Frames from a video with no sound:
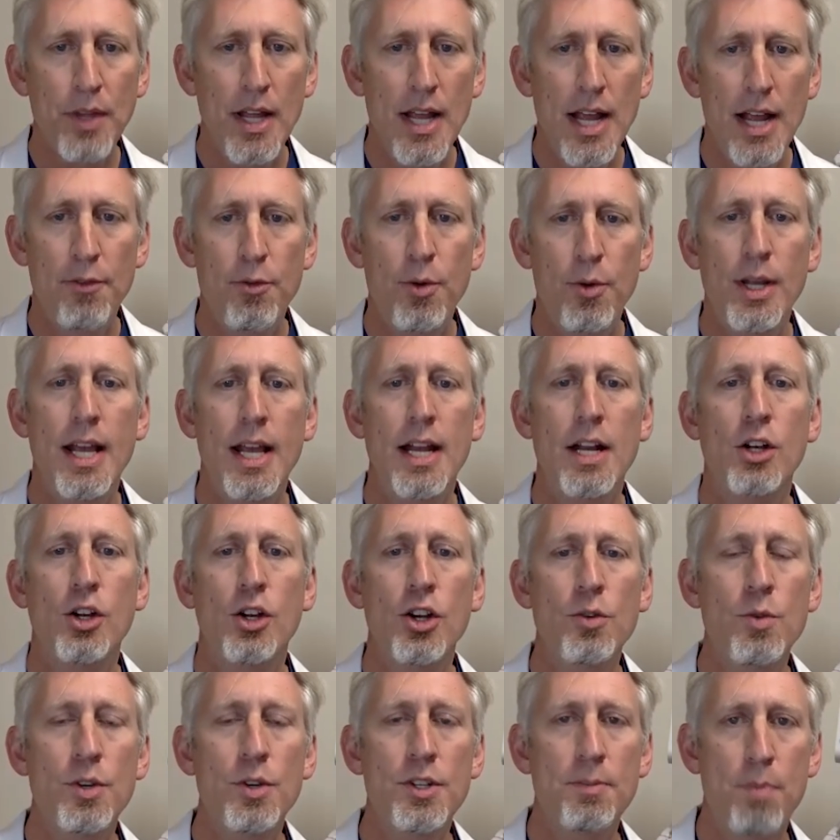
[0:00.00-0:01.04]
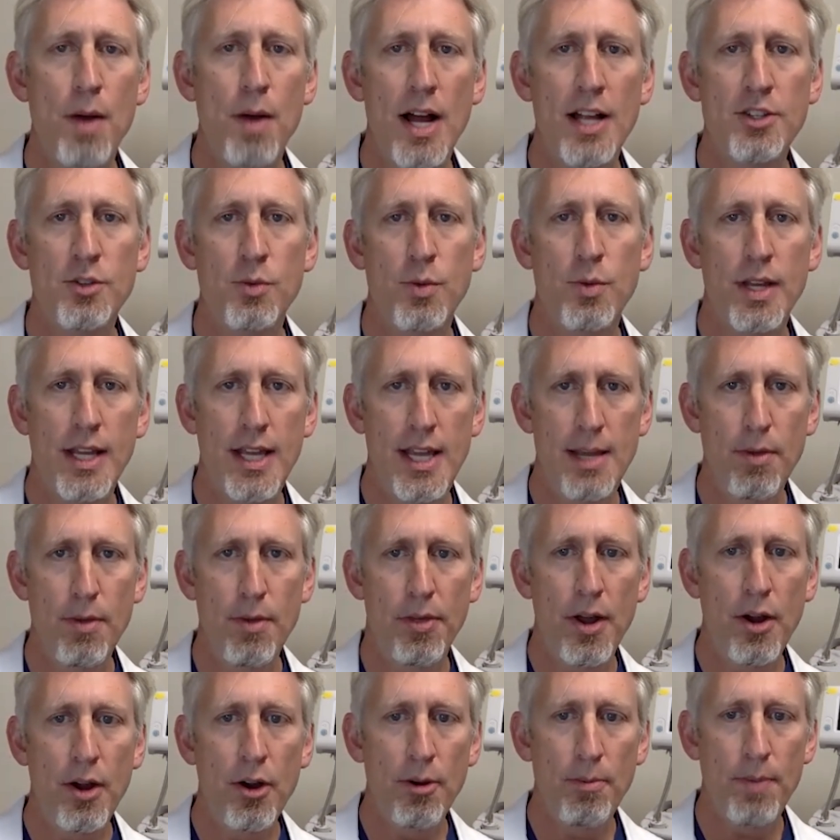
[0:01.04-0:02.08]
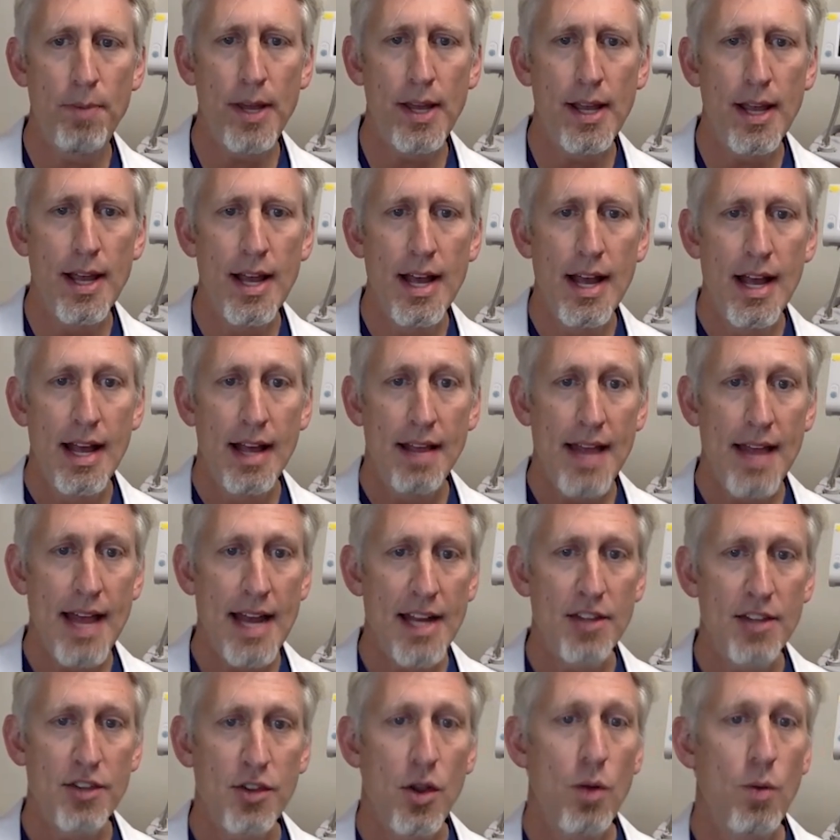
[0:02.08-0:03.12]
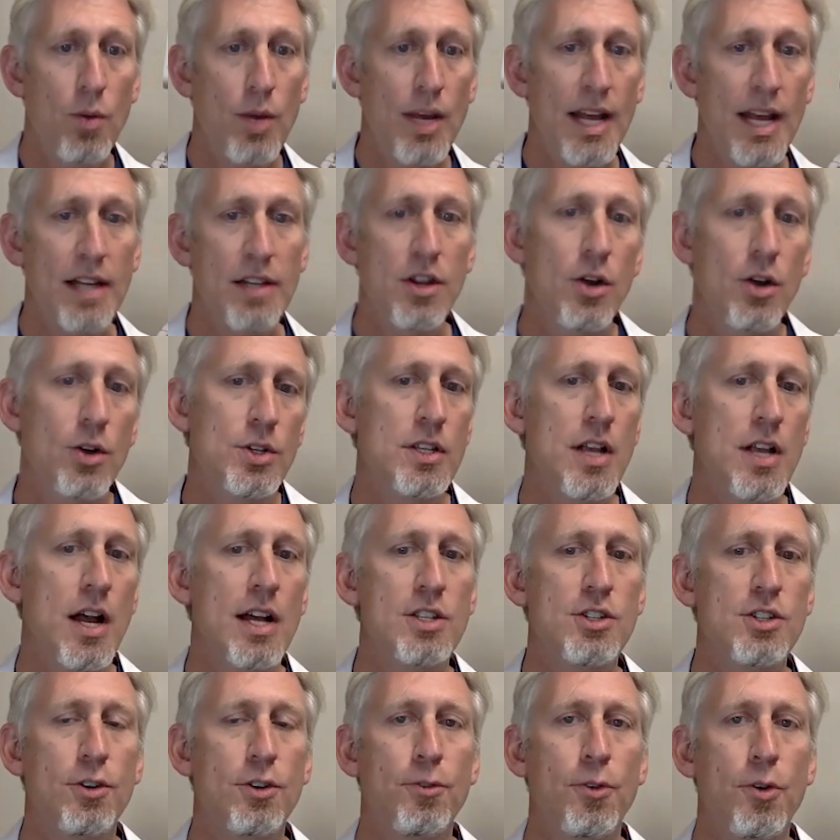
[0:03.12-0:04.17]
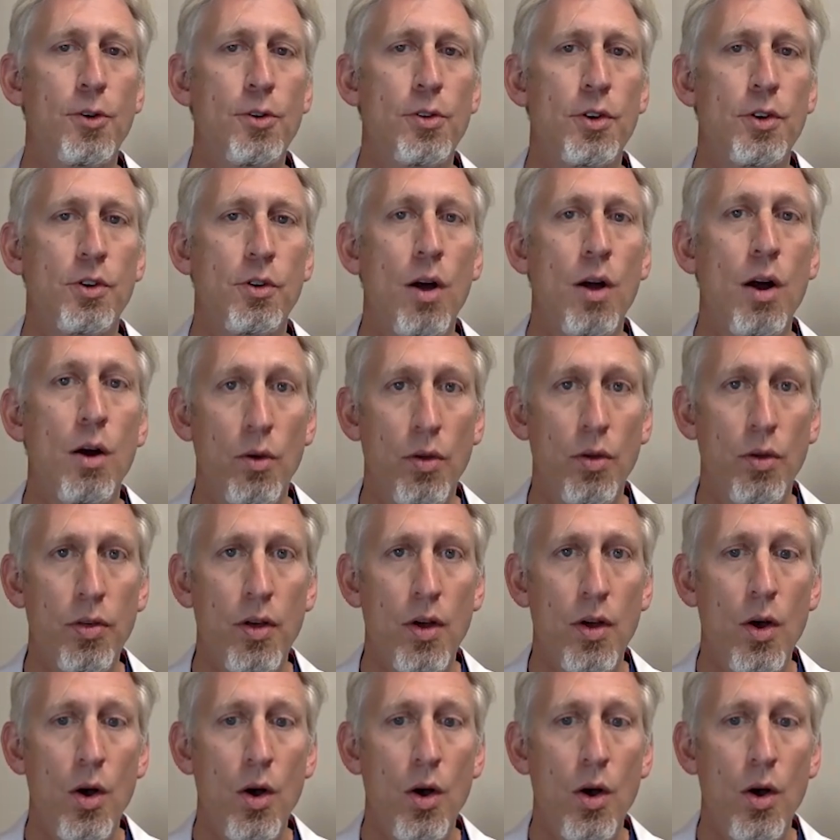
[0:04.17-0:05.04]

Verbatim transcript: If we get a good response with the chemotherapy, that is, we get no signs of further growth,